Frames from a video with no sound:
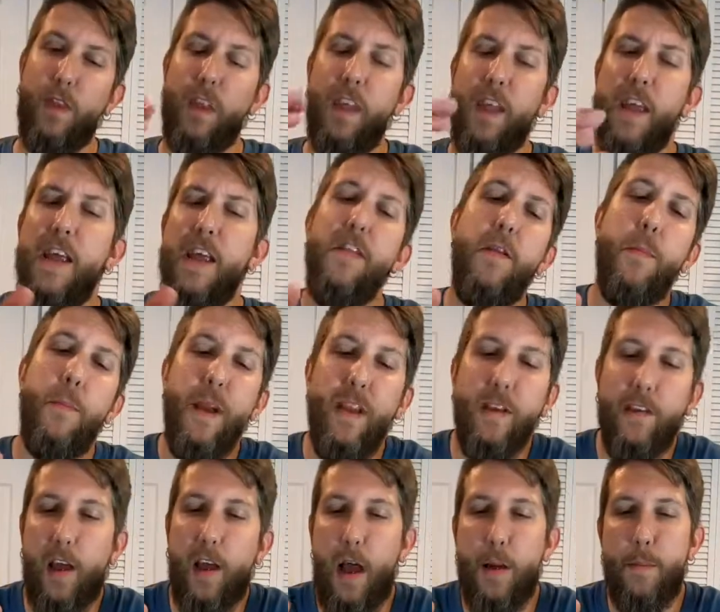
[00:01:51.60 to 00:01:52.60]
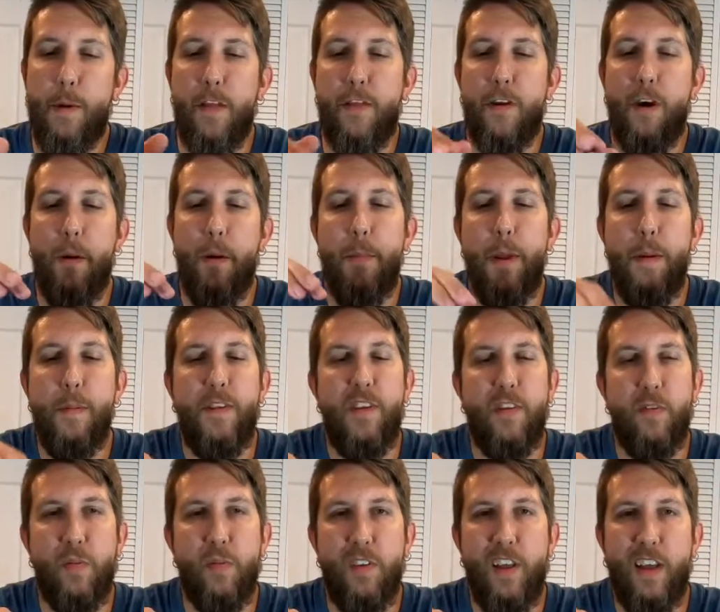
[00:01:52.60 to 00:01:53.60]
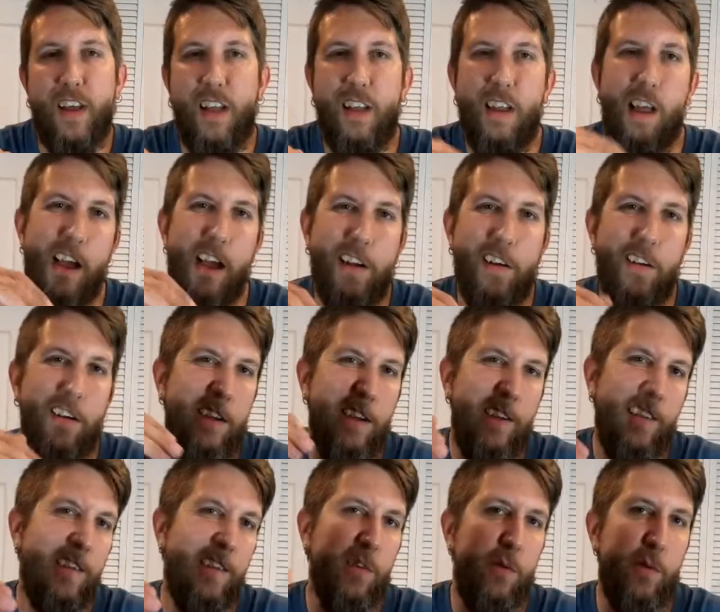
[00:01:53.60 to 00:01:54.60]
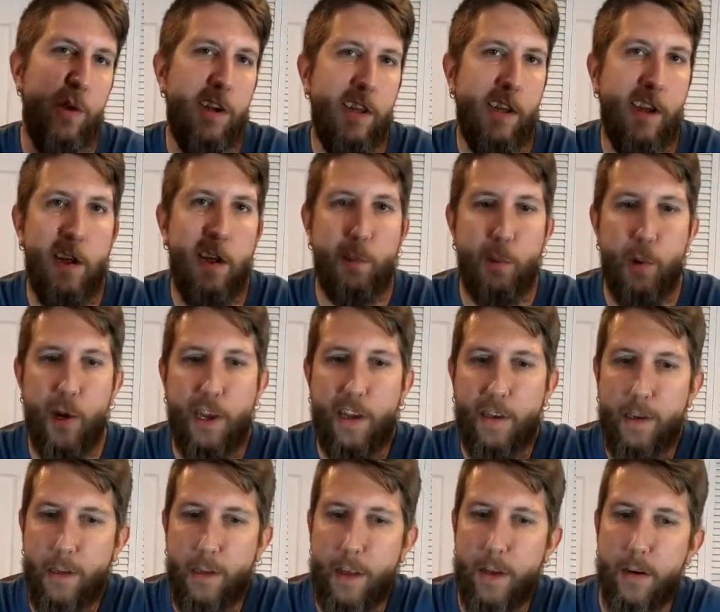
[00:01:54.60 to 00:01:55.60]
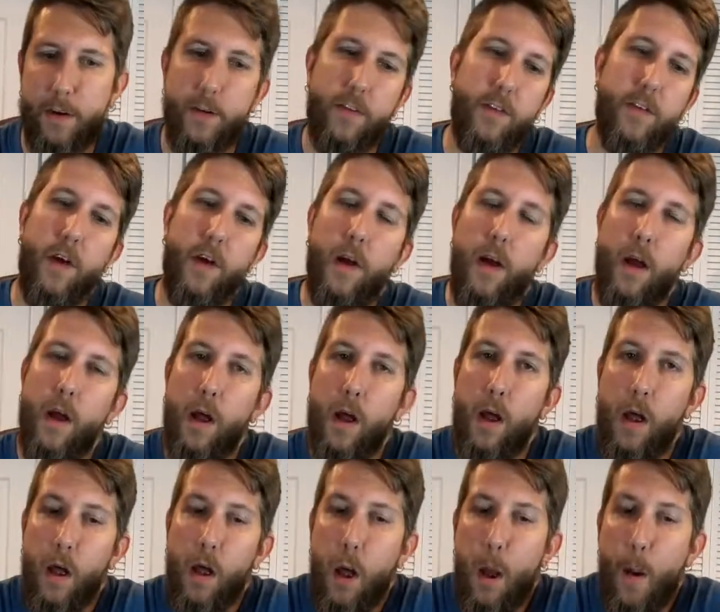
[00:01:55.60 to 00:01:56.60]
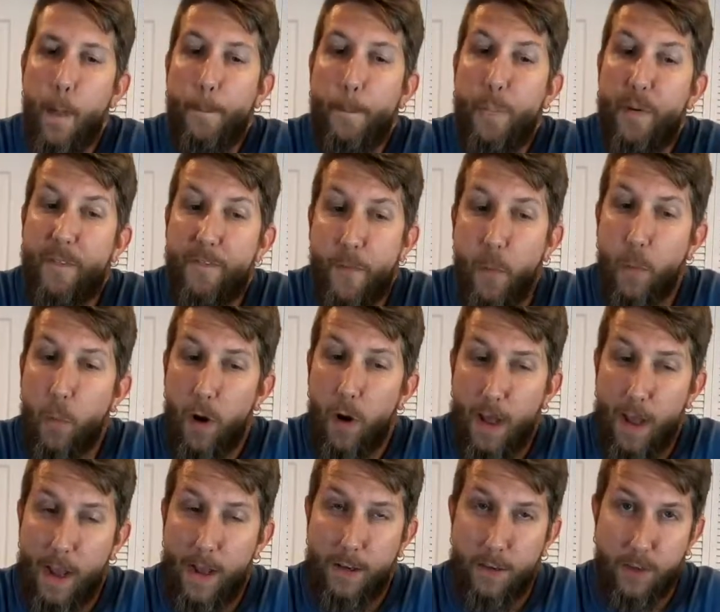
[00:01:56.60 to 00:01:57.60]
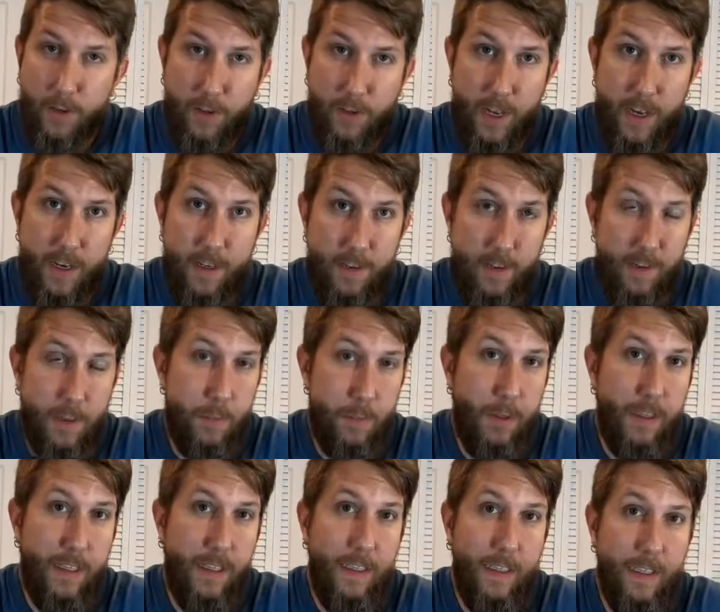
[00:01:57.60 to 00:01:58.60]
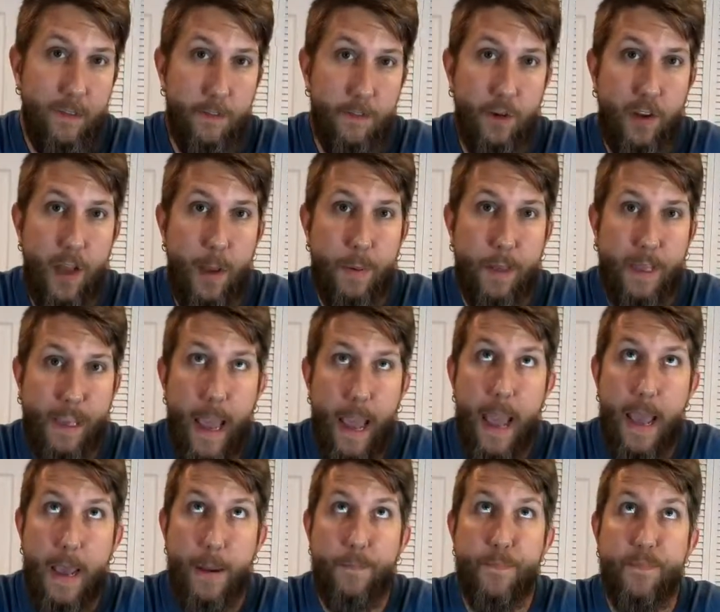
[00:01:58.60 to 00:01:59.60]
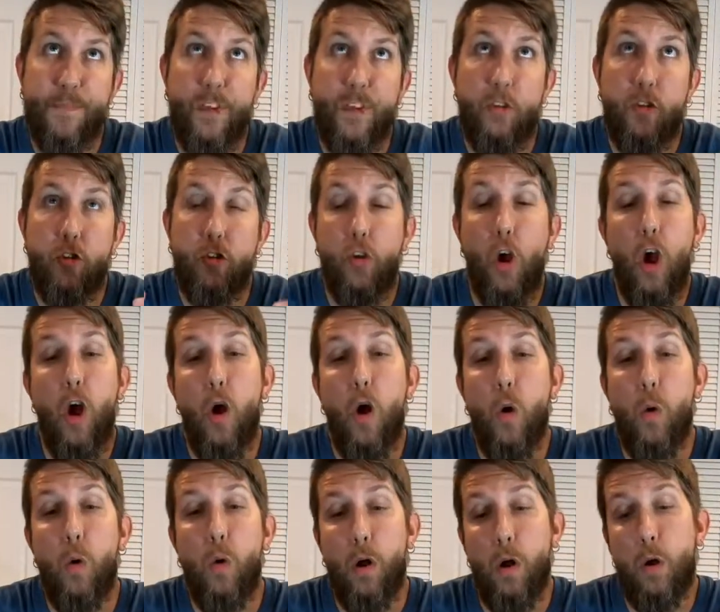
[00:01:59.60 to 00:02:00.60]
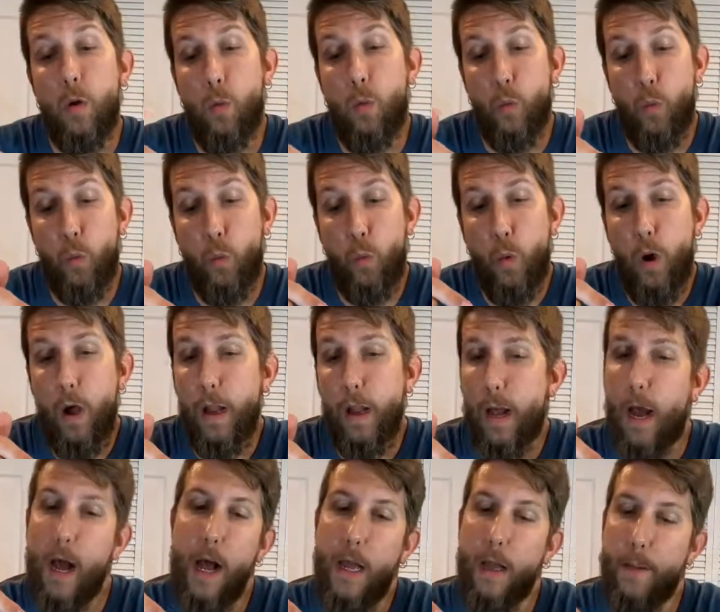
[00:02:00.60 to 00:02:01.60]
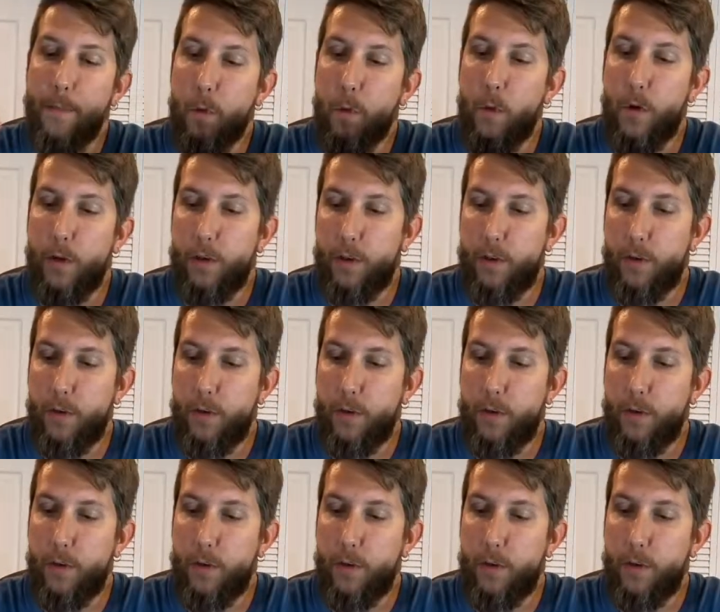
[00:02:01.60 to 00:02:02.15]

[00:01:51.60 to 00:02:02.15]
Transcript: in the meantime, I thought maybe this was like a lighter, easier way to kind of break into Lanterns. But from what I understand, it's a completely different type of game. So what I am going to do